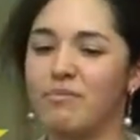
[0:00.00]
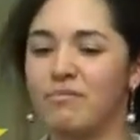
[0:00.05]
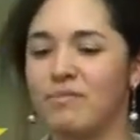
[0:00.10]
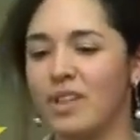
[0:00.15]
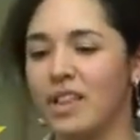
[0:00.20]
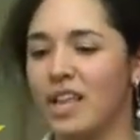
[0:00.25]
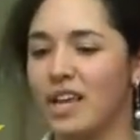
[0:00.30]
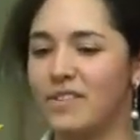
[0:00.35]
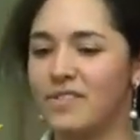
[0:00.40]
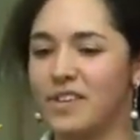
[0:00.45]

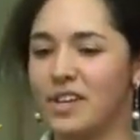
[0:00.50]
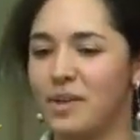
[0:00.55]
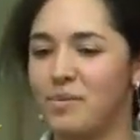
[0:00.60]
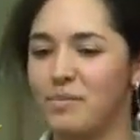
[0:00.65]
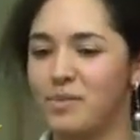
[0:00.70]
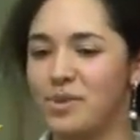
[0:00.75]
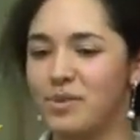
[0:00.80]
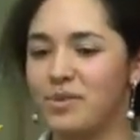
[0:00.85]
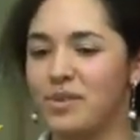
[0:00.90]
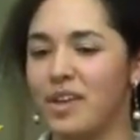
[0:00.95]
a lot of
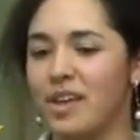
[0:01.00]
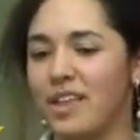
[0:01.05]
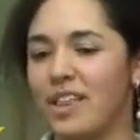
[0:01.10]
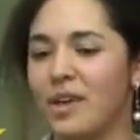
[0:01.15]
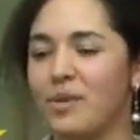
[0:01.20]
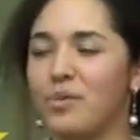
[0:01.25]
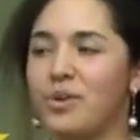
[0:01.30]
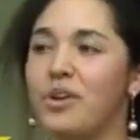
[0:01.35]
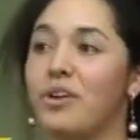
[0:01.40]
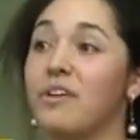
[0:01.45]
times,
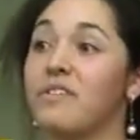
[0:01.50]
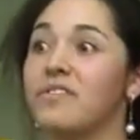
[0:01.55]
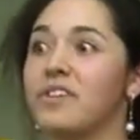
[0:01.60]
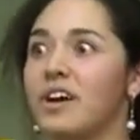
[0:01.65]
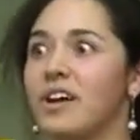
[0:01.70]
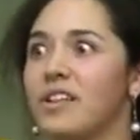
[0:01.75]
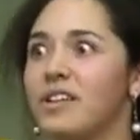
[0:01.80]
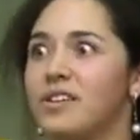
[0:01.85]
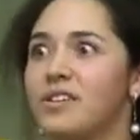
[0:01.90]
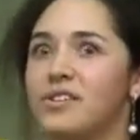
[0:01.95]
like when you have
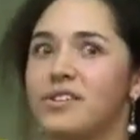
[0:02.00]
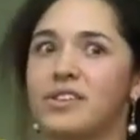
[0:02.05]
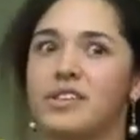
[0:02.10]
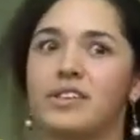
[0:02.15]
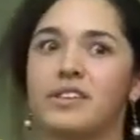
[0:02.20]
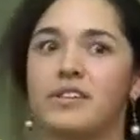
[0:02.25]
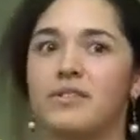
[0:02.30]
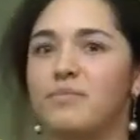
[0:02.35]
colors,